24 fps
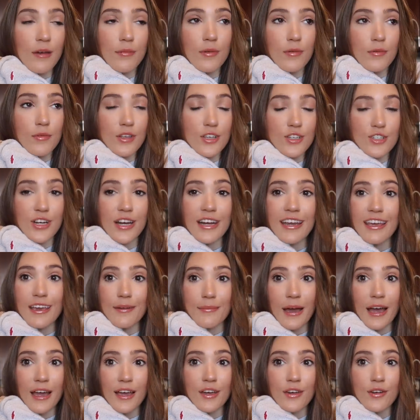I've been really trying to
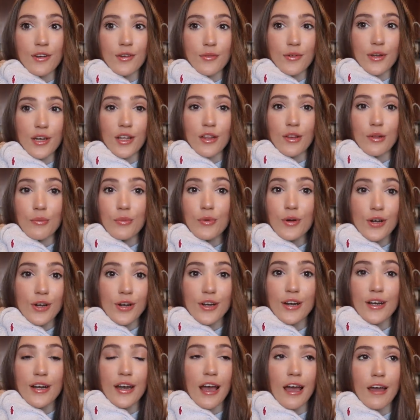get back into reading the
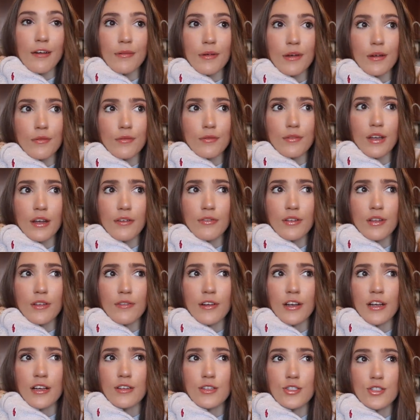Word. I've been definitely
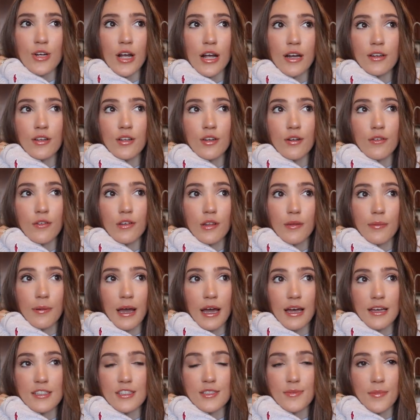very distracted over the
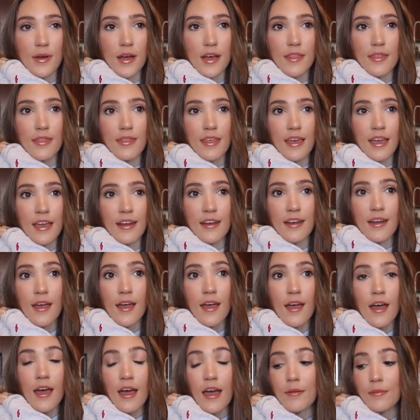past month, and
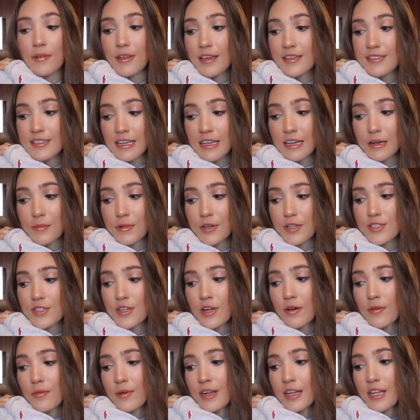I'm really excited. I'm going to
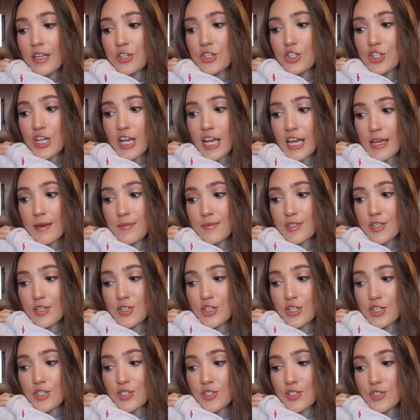start reading James and
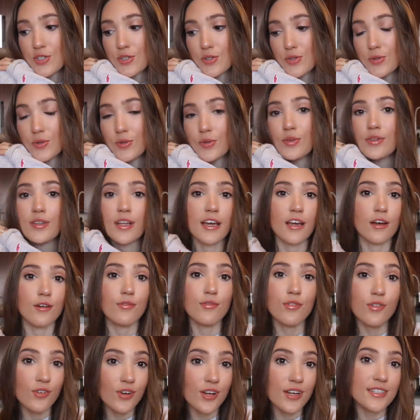just do like a
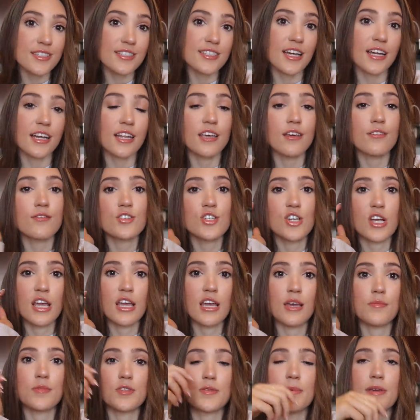full-on study of
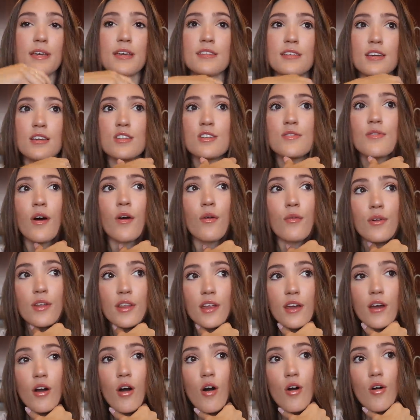James, because I just felt
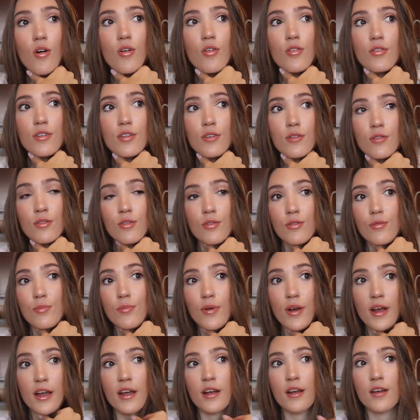really called through
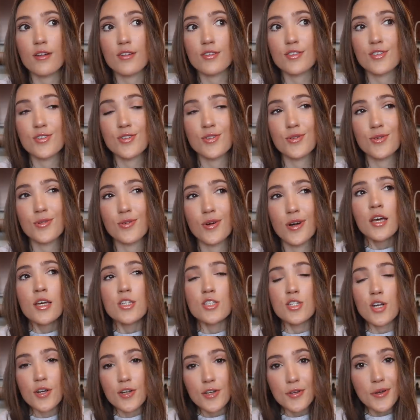prayer to
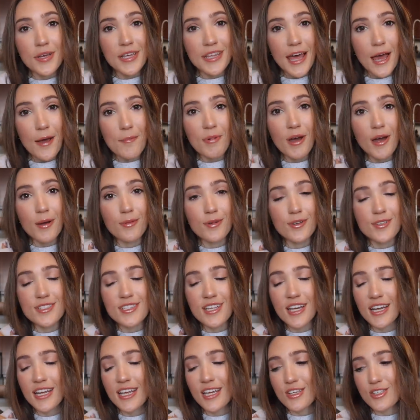start doing that Bible
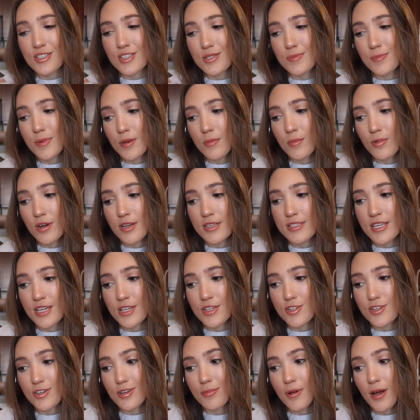study and just be more
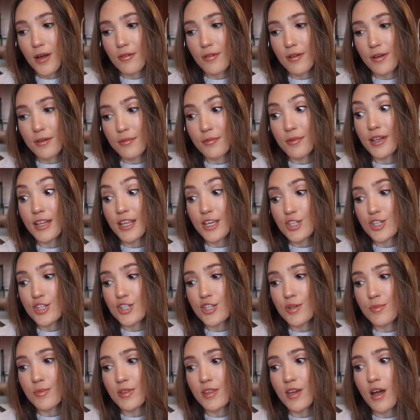intentional about my
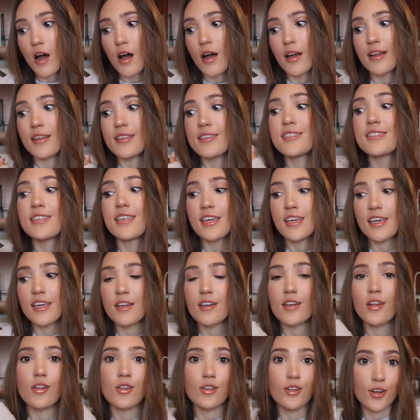relationship with God and
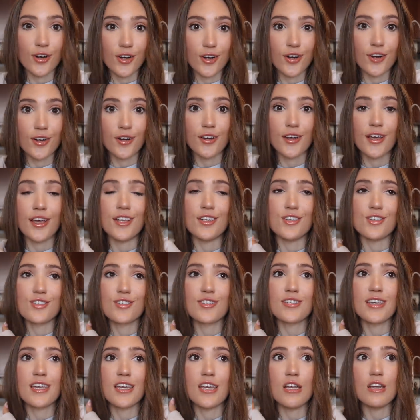seeking to learn and
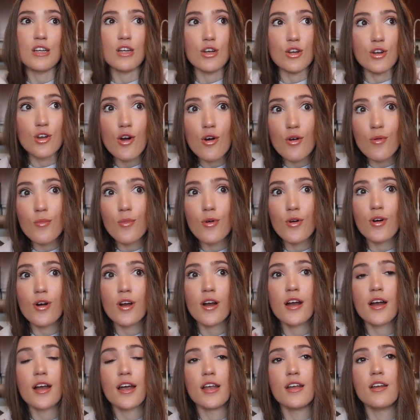just seeking to know
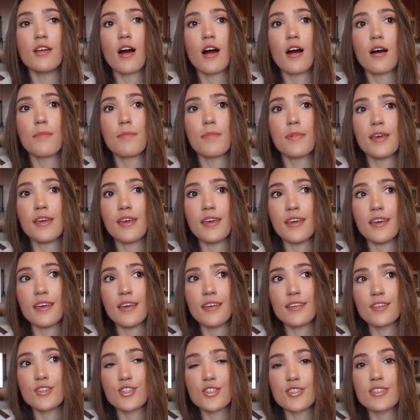more and not
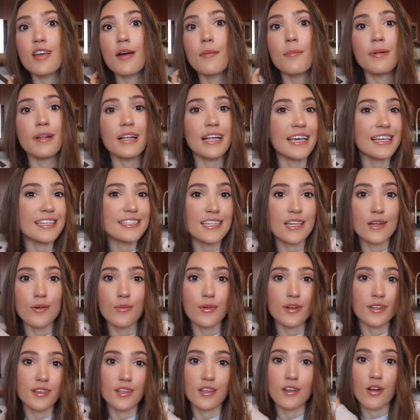be just complacent
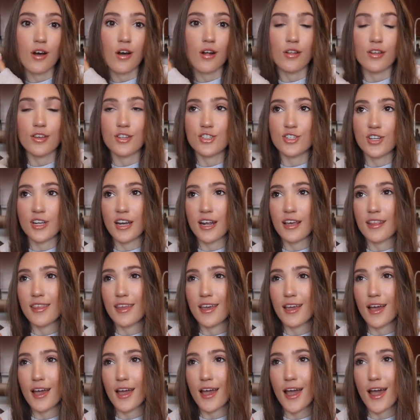with the knowledge that I
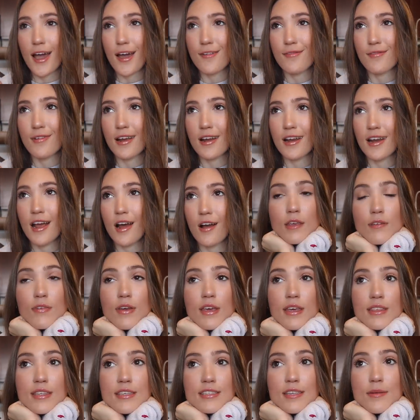think I have right now.
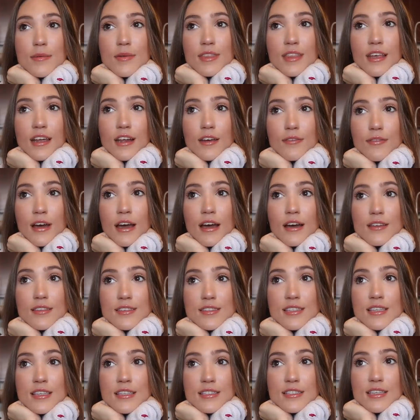Faith is something that I've
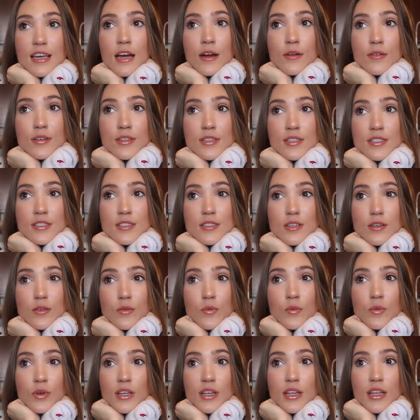had since I was
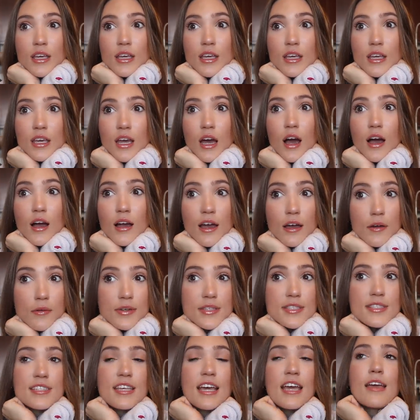really young, I
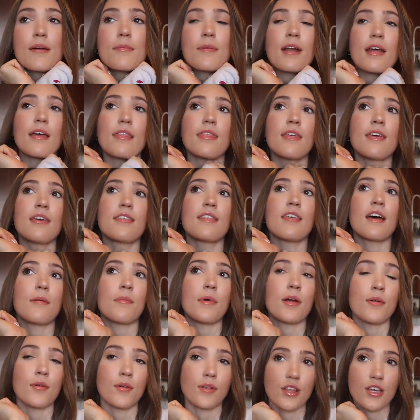would say, but I think that
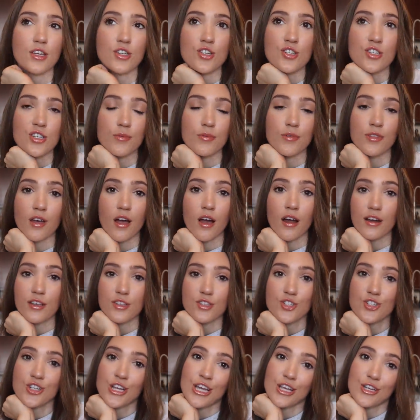my relationship with God
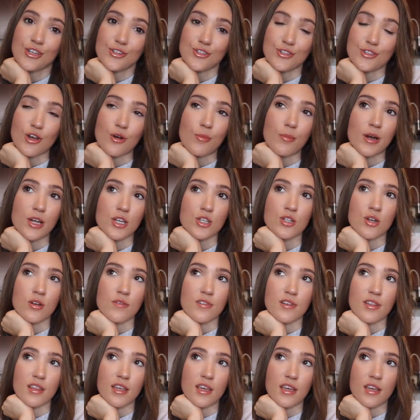has changed so much
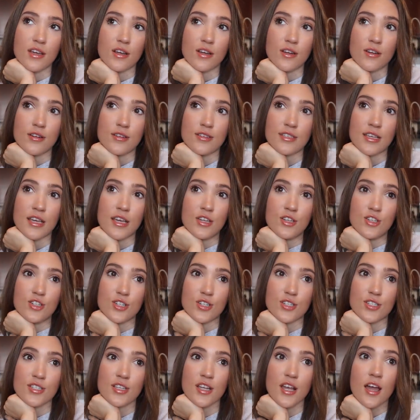over the years, and
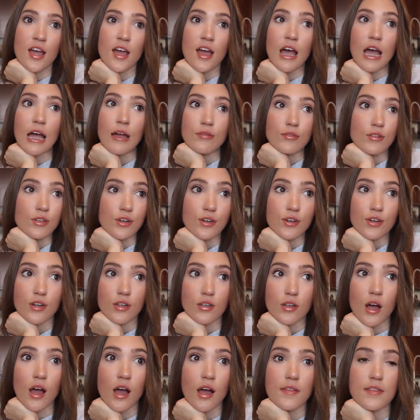just I've learned
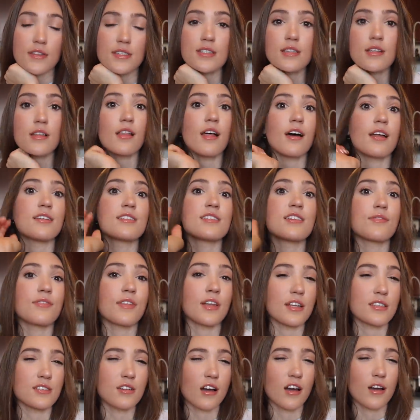a lot. This is a lot of stuff
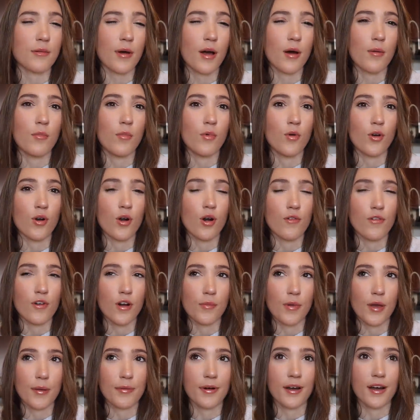that I talk about more over
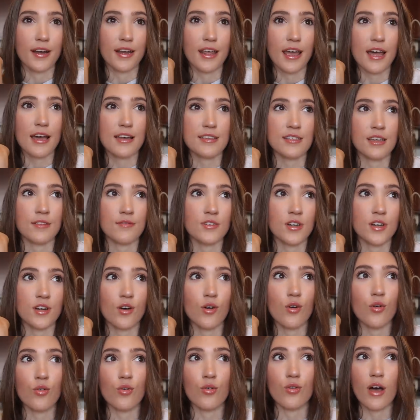on my podcast. I've done
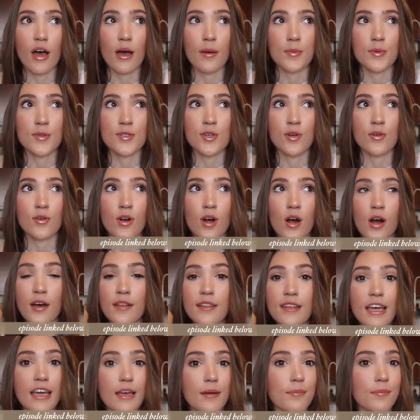a whole episode
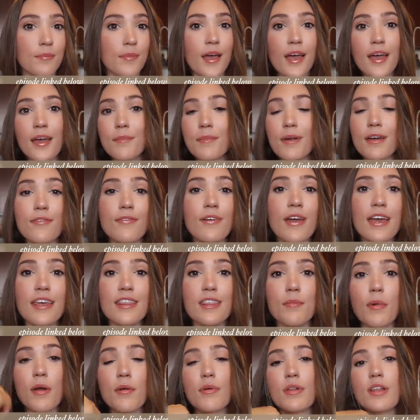on like my
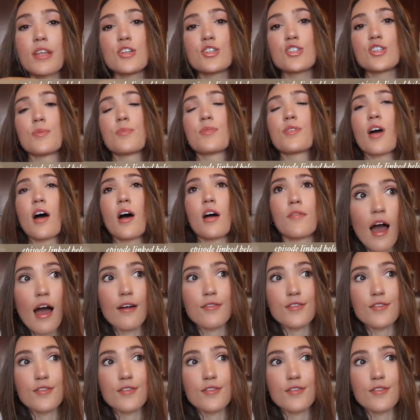faith and my relationship with God.